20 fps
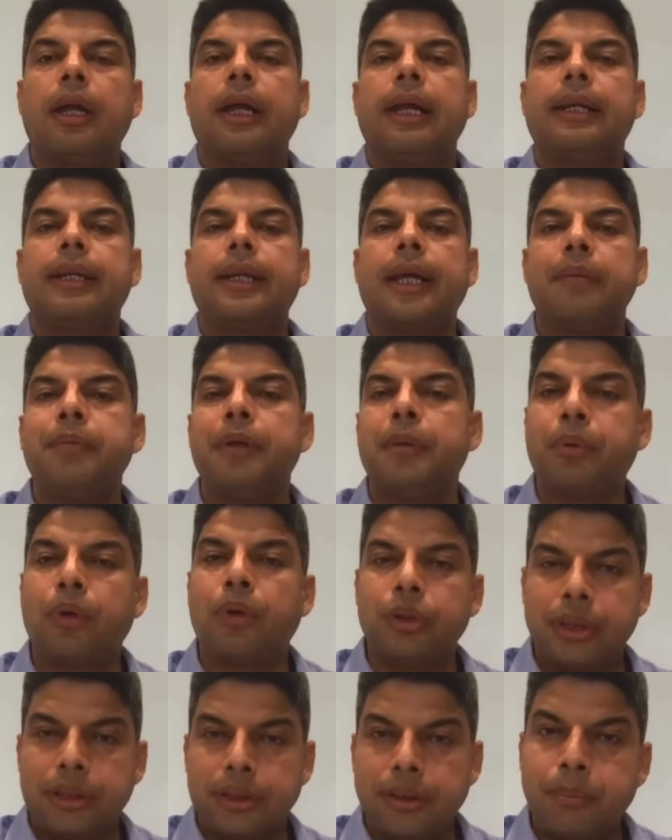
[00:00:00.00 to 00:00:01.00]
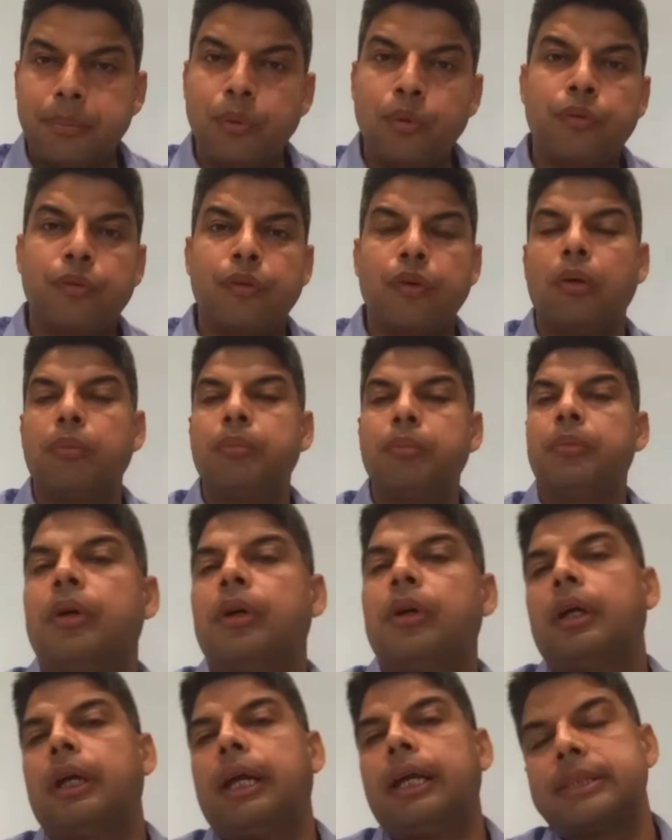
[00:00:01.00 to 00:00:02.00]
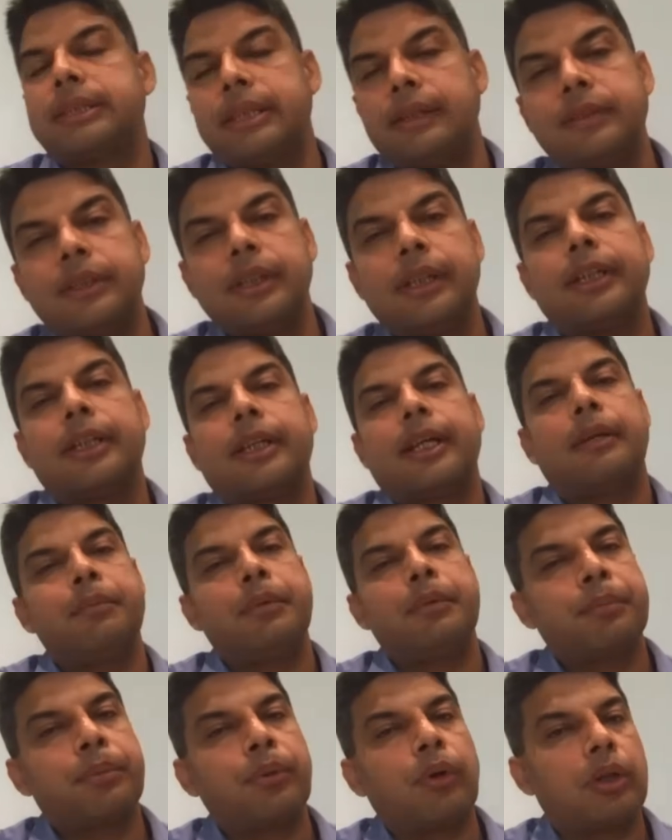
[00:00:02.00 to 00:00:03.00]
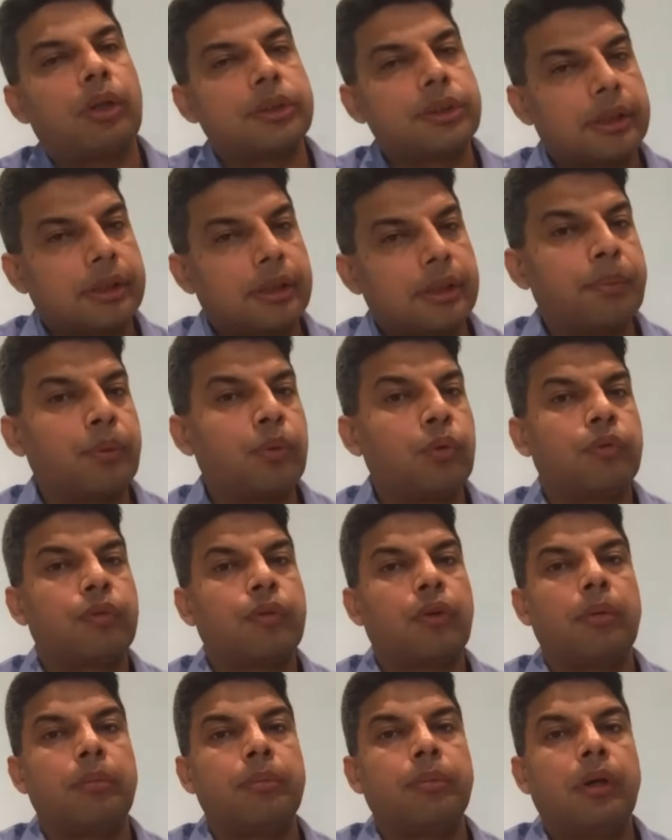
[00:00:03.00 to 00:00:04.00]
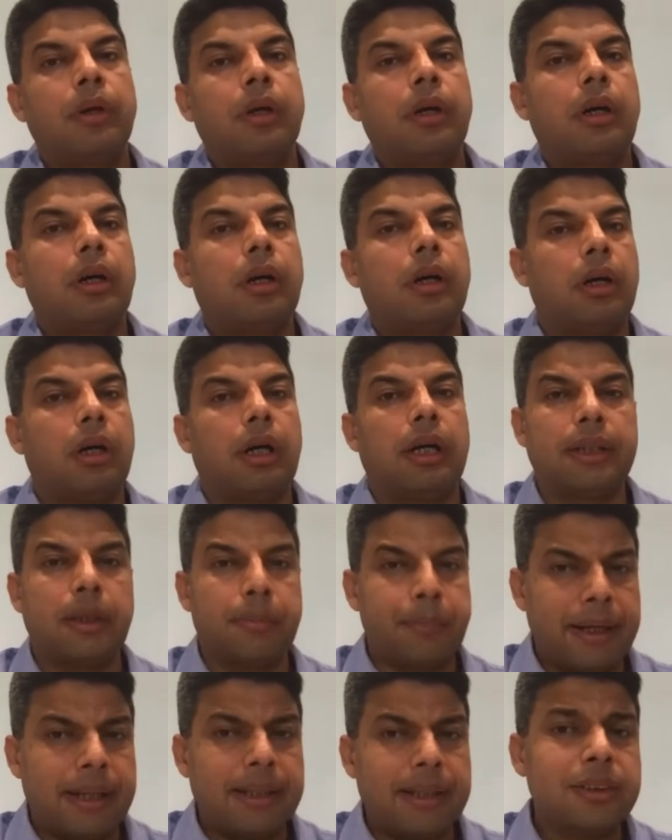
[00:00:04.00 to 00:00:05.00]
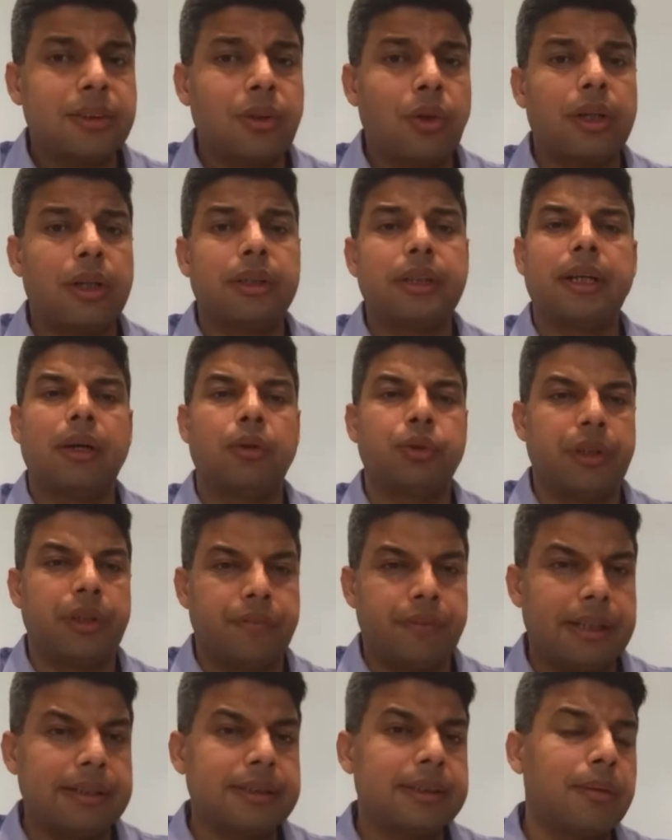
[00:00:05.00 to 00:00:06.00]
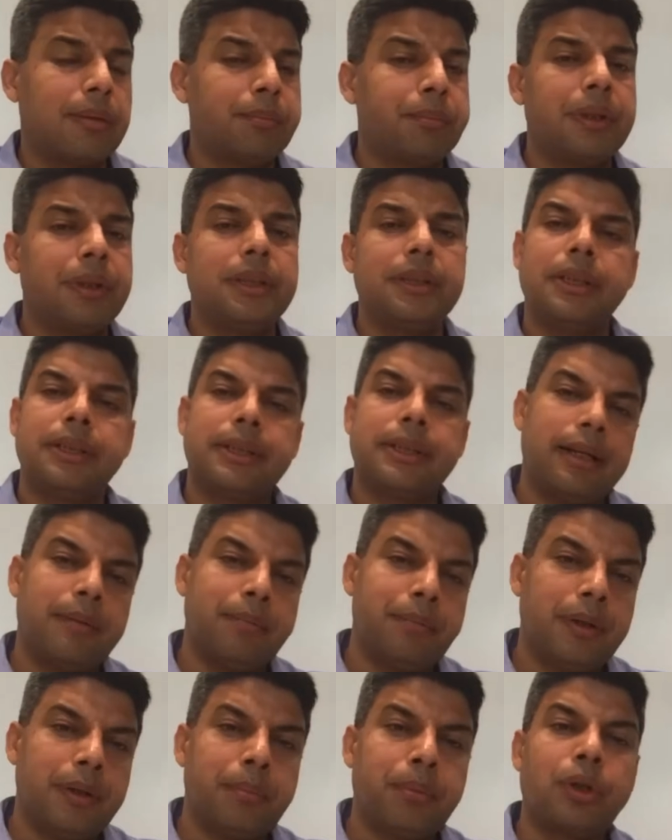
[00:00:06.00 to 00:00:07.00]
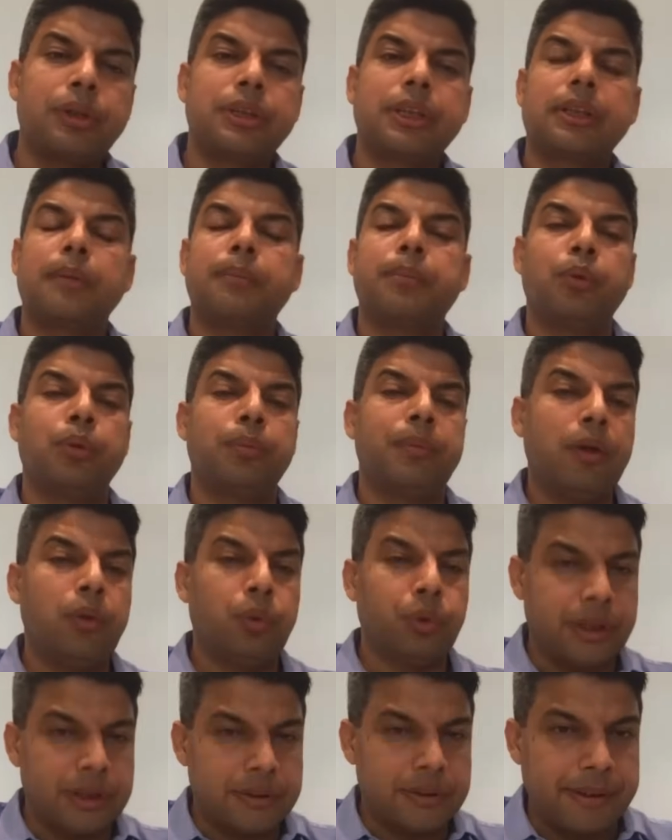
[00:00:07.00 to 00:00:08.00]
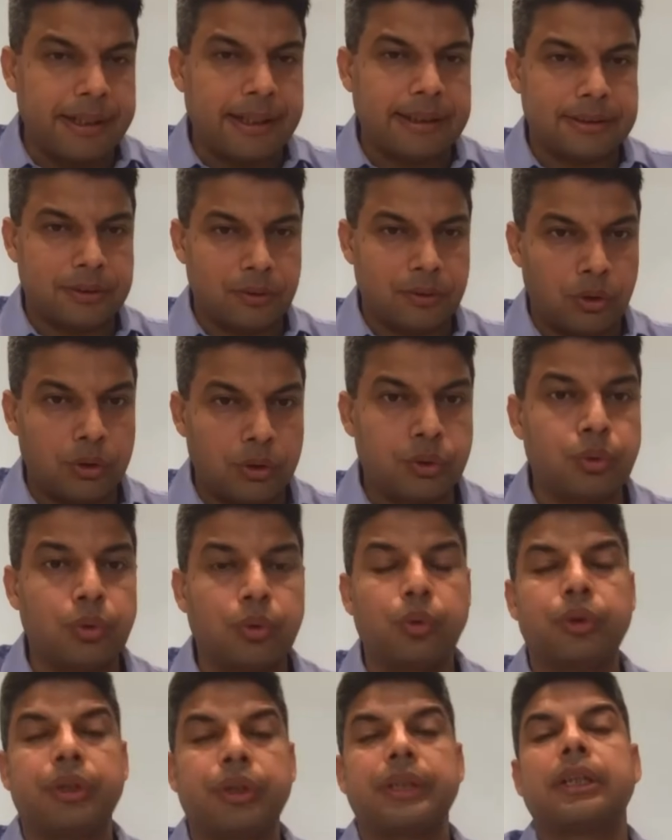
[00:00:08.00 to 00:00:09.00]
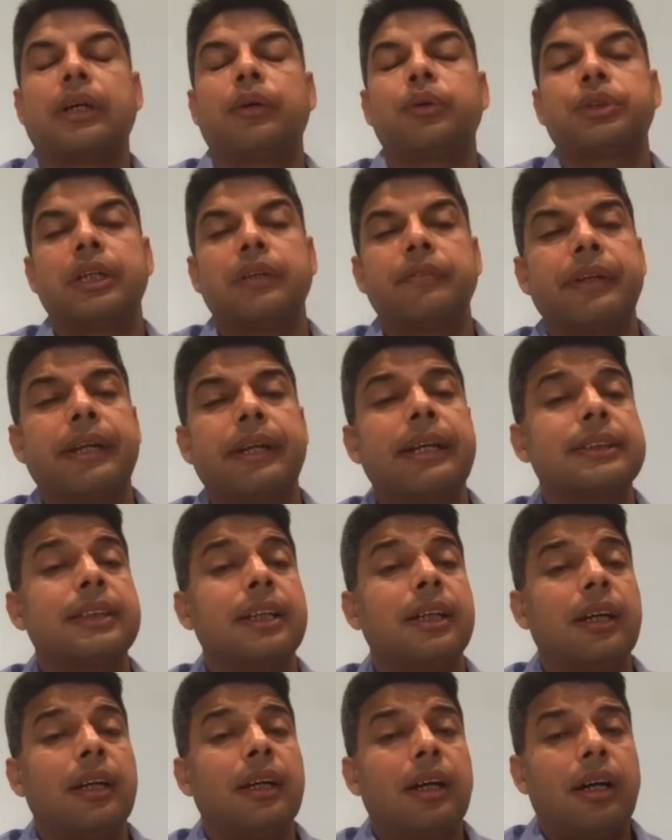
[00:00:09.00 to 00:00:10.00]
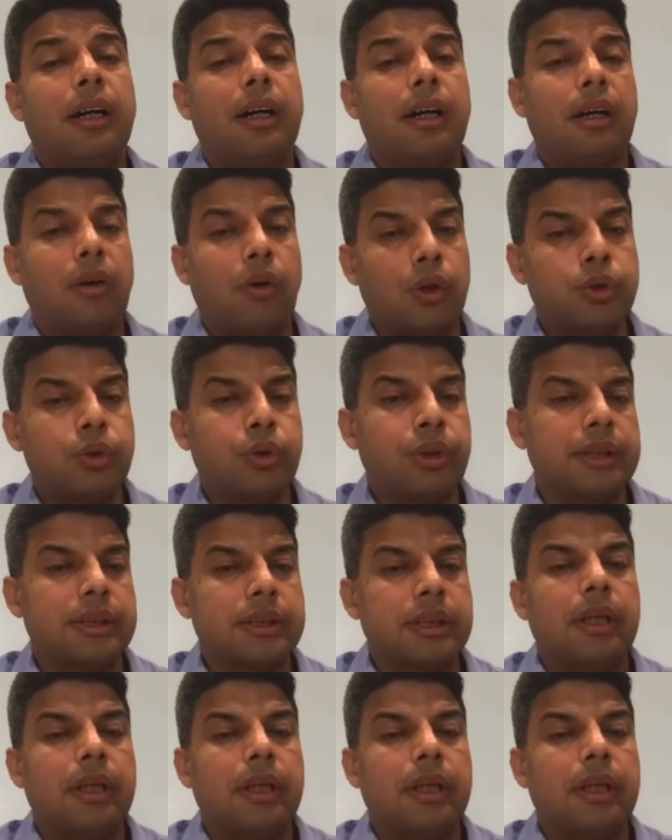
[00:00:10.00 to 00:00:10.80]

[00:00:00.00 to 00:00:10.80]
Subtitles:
it can be a project approved from HDFC, it can be project approved from other banks or other housing finance companies. It can be a project approved by Godrej Finance also. Godrej Housing Finance also does